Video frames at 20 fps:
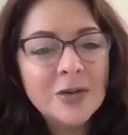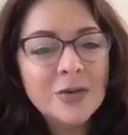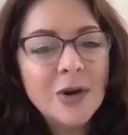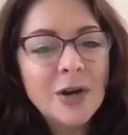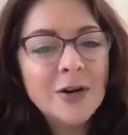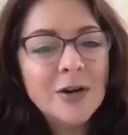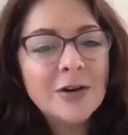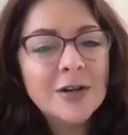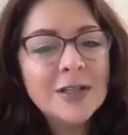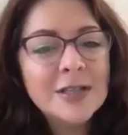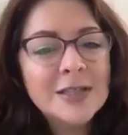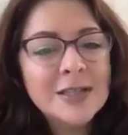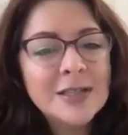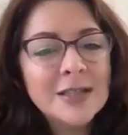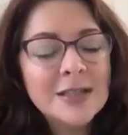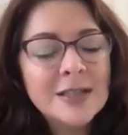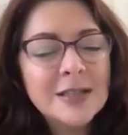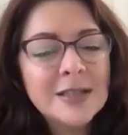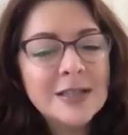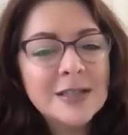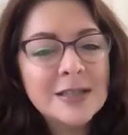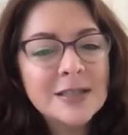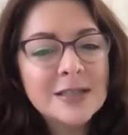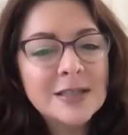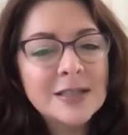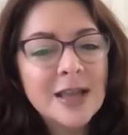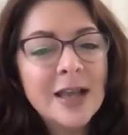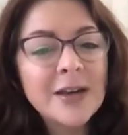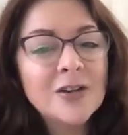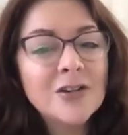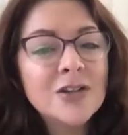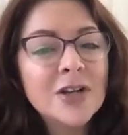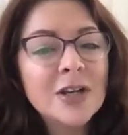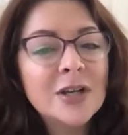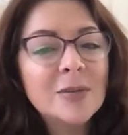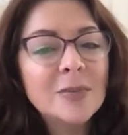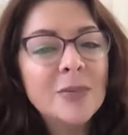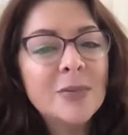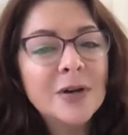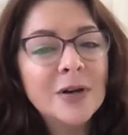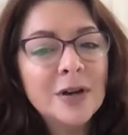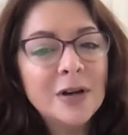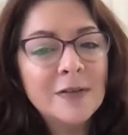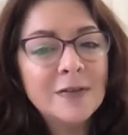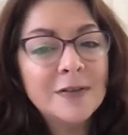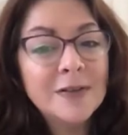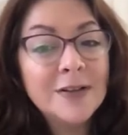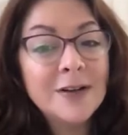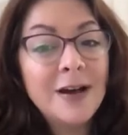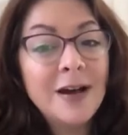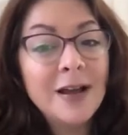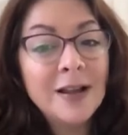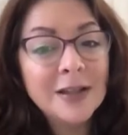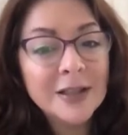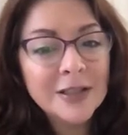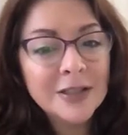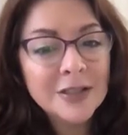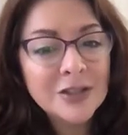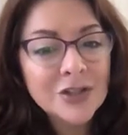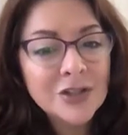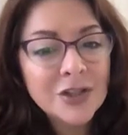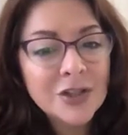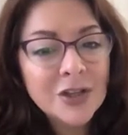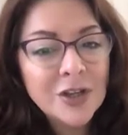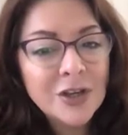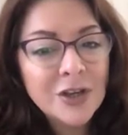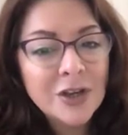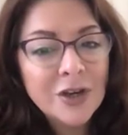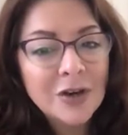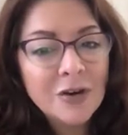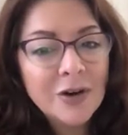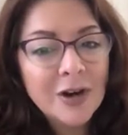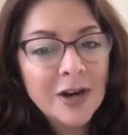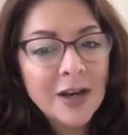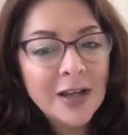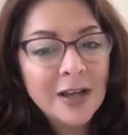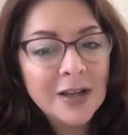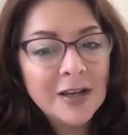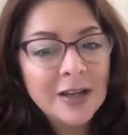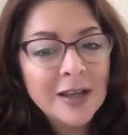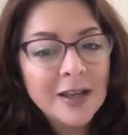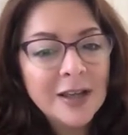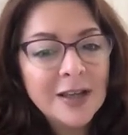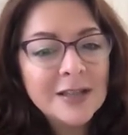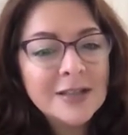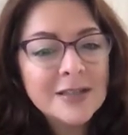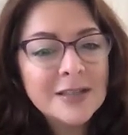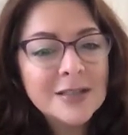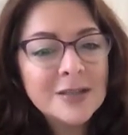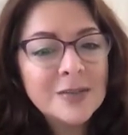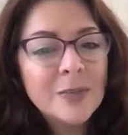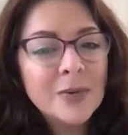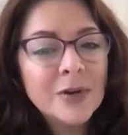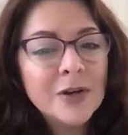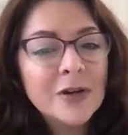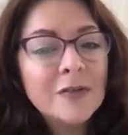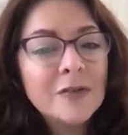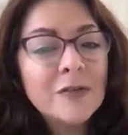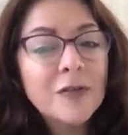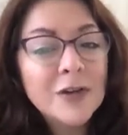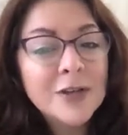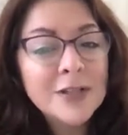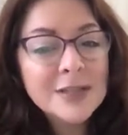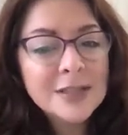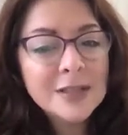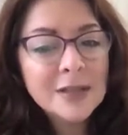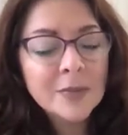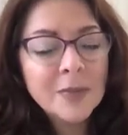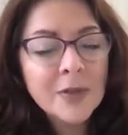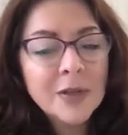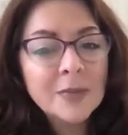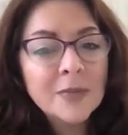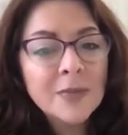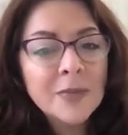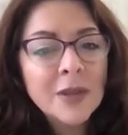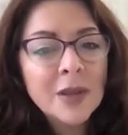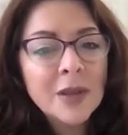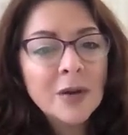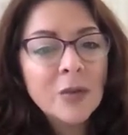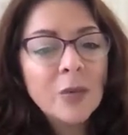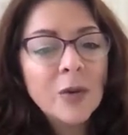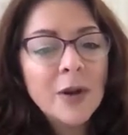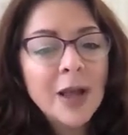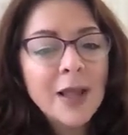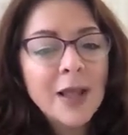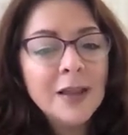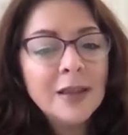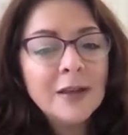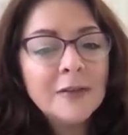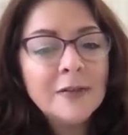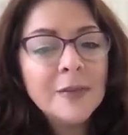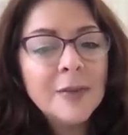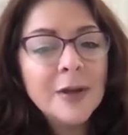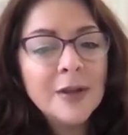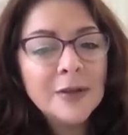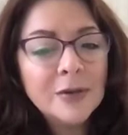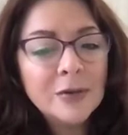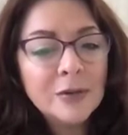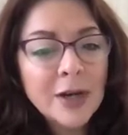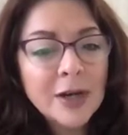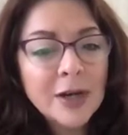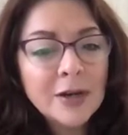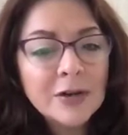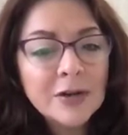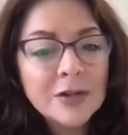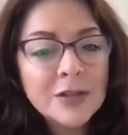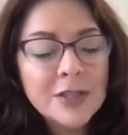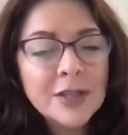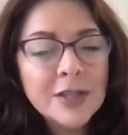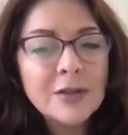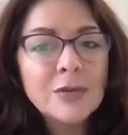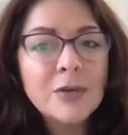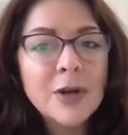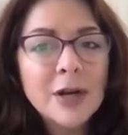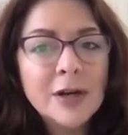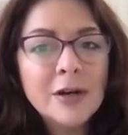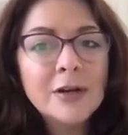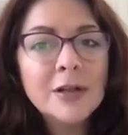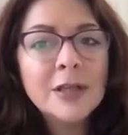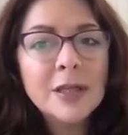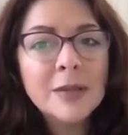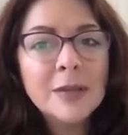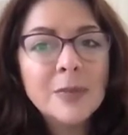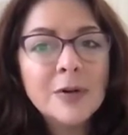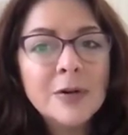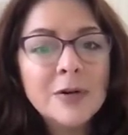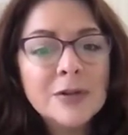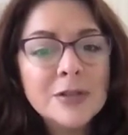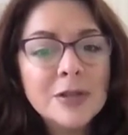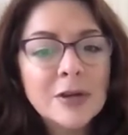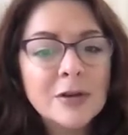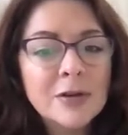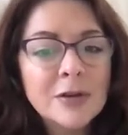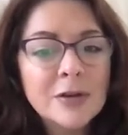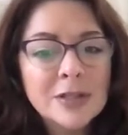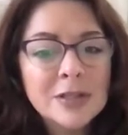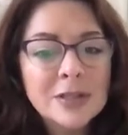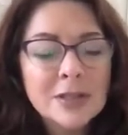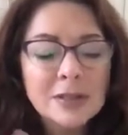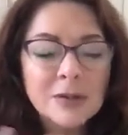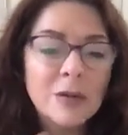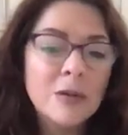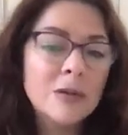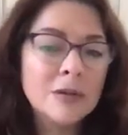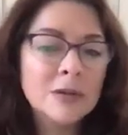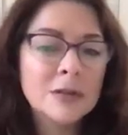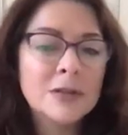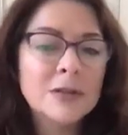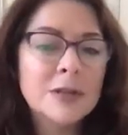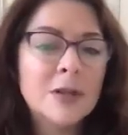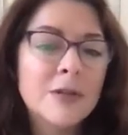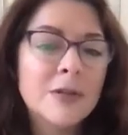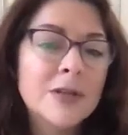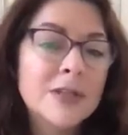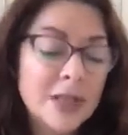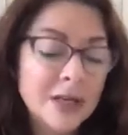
record is this energetic book of knowledge, right? It's this book of wisdom. And what I love about the records and the record keepers are these souls, the